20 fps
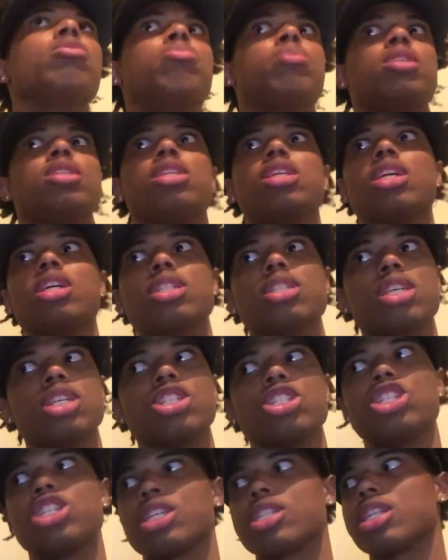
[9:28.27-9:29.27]
pretend to
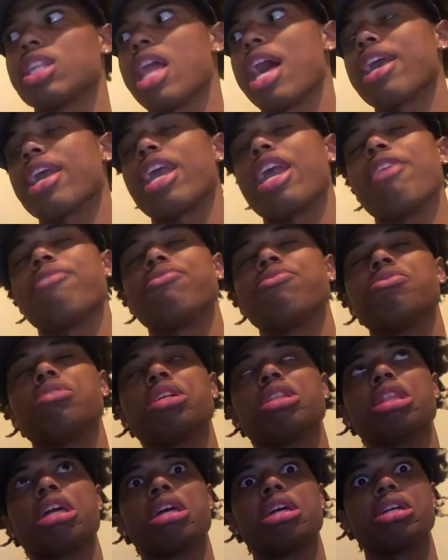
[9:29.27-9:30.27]
just like
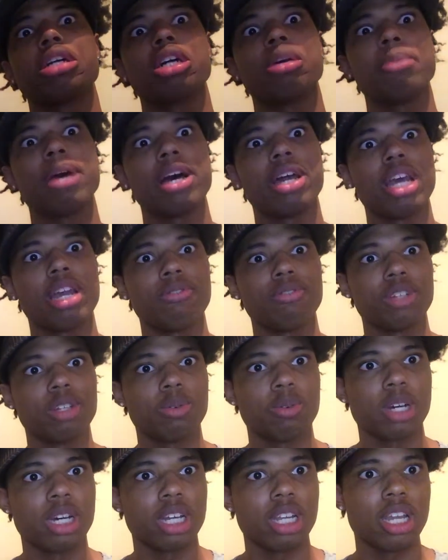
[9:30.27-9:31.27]
everything about
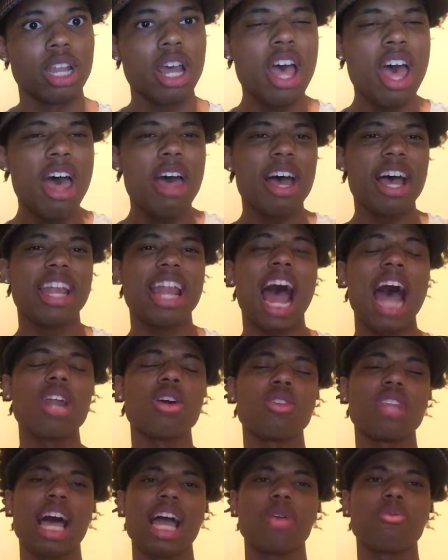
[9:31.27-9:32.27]
everyone. And I
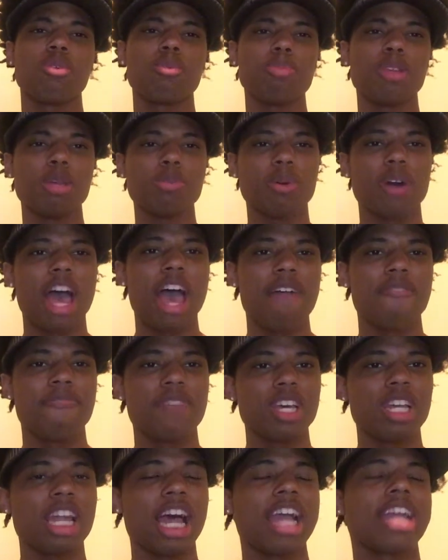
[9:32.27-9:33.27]
don't like when people
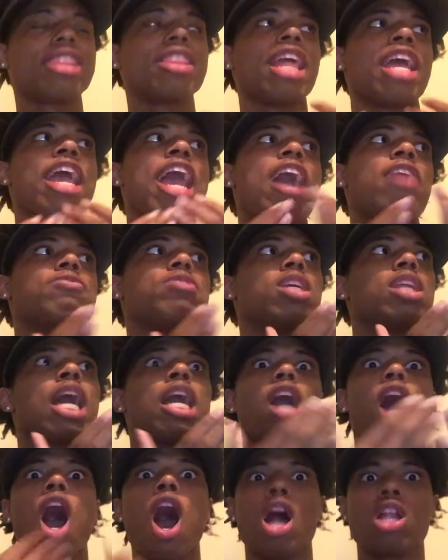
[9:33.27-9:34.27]
feel like they have to
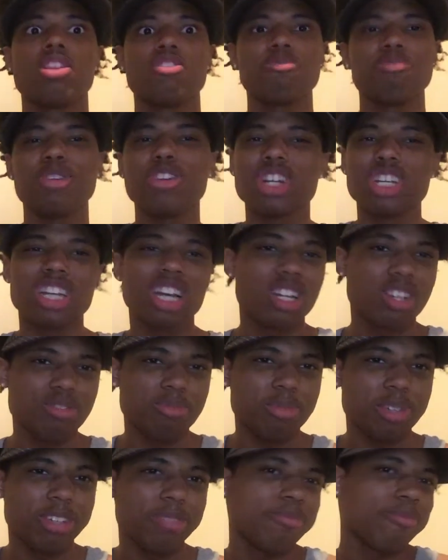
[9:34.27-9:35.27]
like all of me or none of
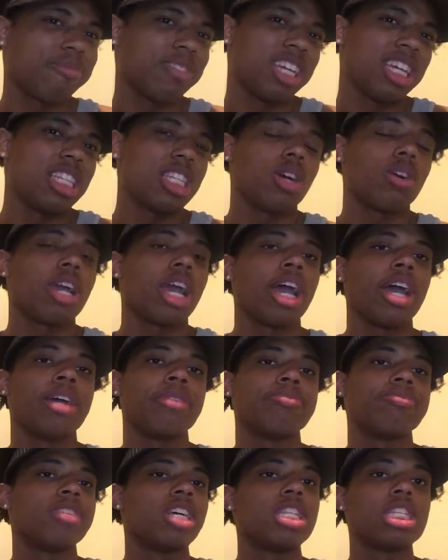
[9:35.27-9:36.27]
me. It's okay.
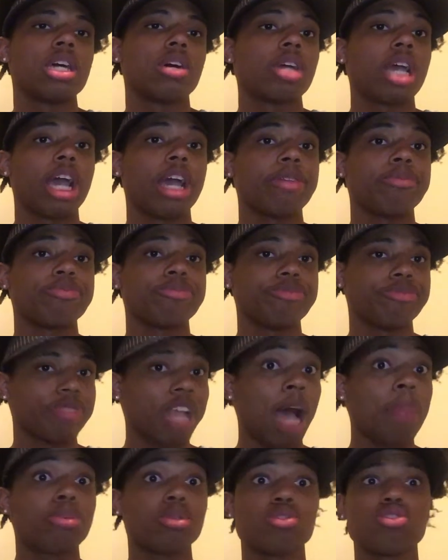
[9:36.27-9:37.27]
It's okay.
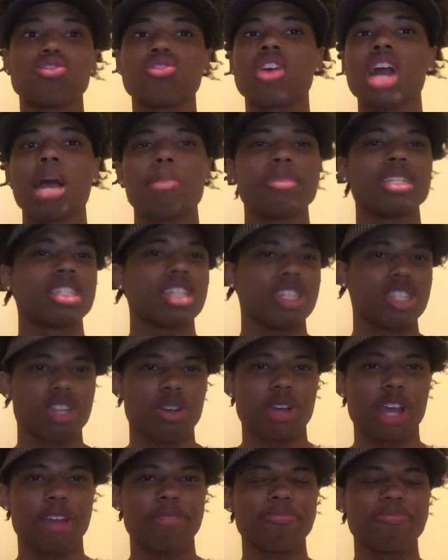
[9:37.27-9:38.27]
I promise it's
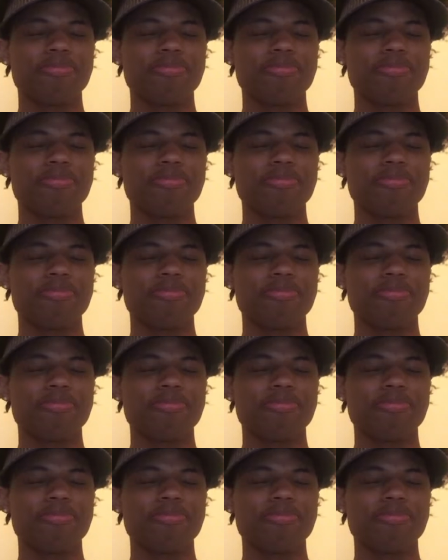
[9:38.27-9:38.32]
okay.